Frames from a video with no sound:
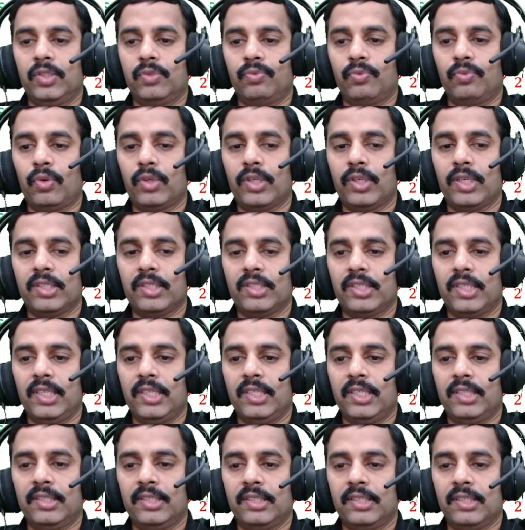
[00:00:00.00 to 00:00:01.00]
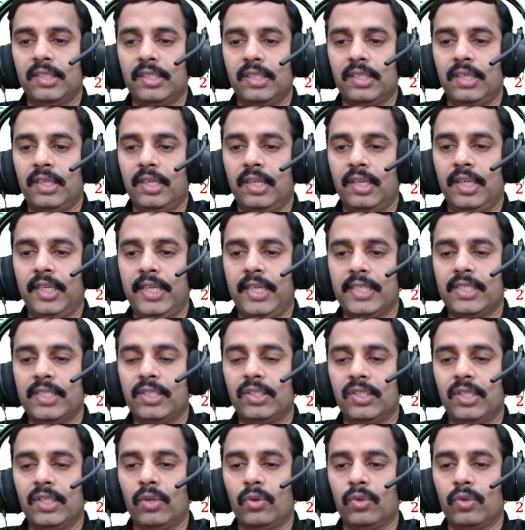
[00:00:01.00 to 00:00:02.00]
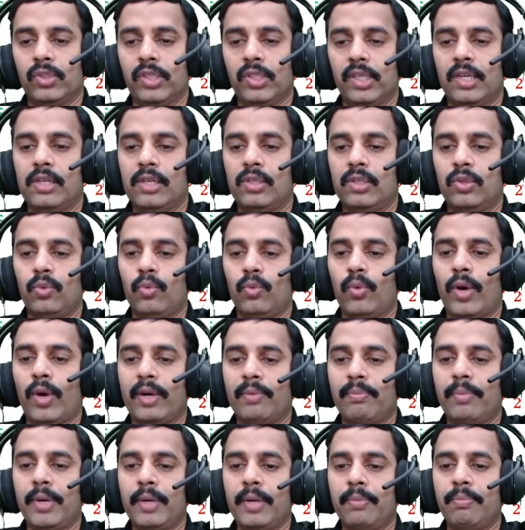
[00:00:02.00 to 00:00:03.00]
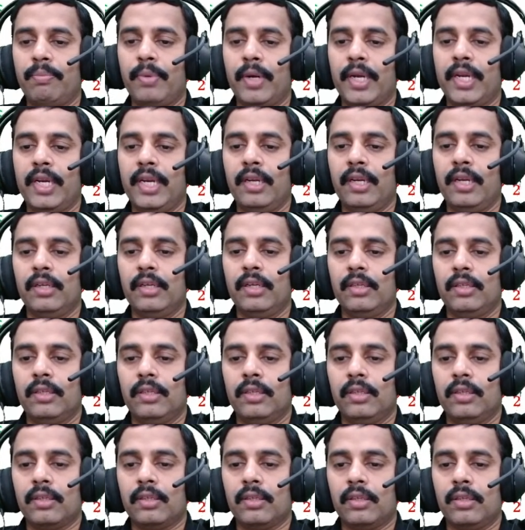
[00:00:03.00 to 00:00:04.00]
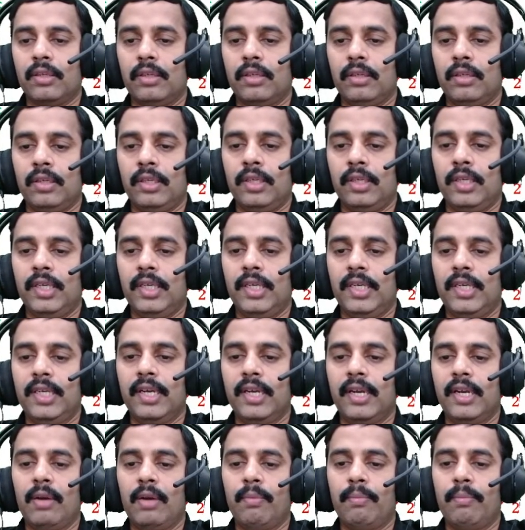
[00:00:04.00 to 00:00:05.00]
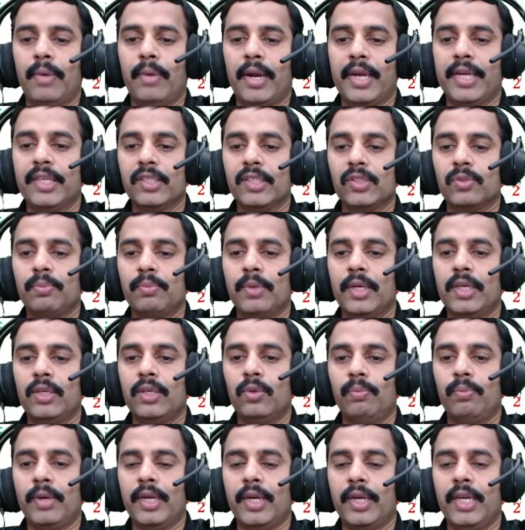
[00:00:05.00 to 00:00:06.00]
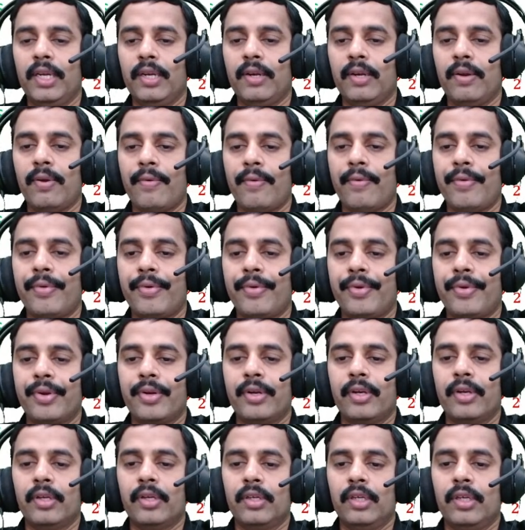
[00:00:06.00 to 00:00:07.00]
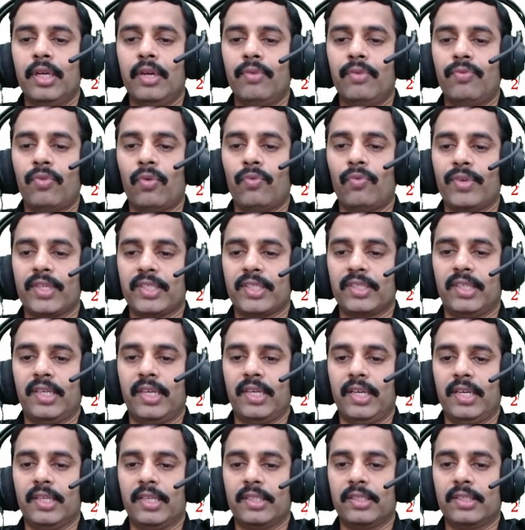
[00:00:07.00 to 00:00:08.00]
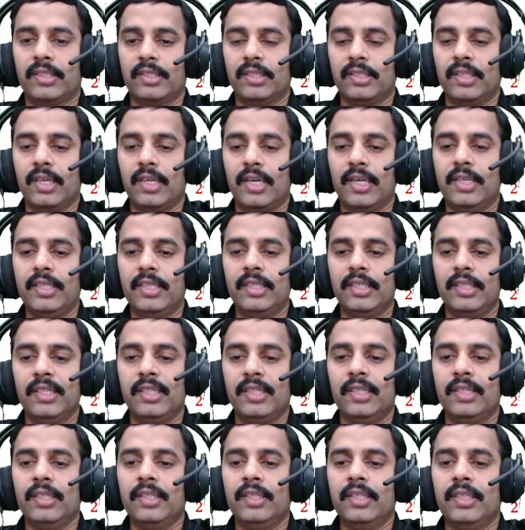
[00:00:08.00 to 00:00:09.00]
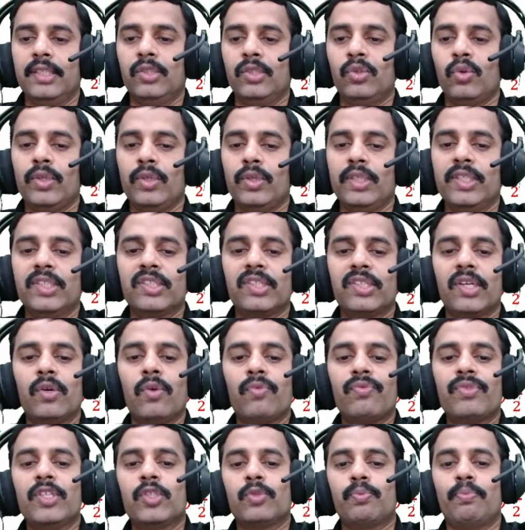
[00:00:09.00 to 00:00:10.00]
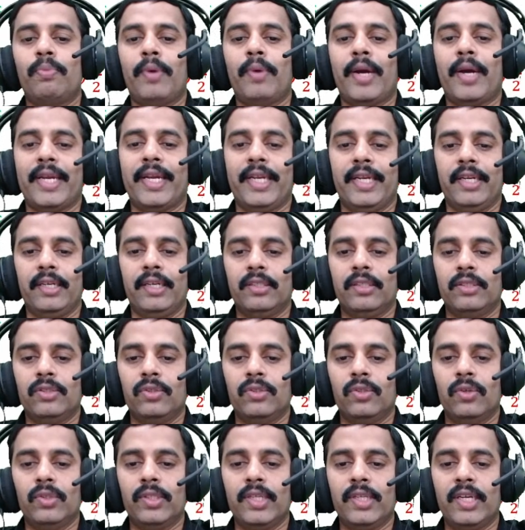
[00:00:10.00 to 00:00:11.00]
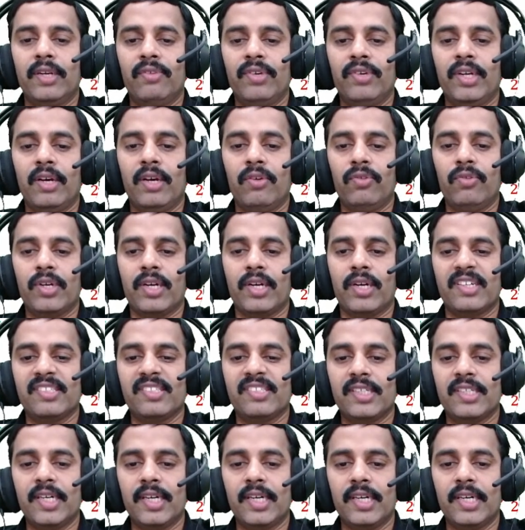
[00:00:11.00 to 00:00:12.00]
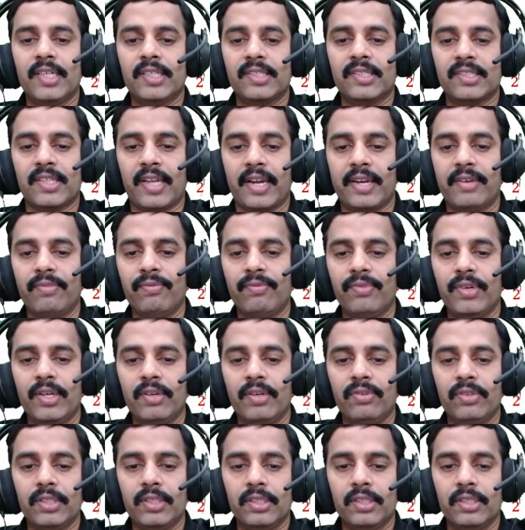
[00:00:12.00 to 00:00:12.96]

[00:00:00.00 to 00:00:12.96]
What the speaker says: Fourier series a0 is equal to 1 by pi integral minus pi to pi f of x dx, right? So instead of this pi, so there we have considered a sine wave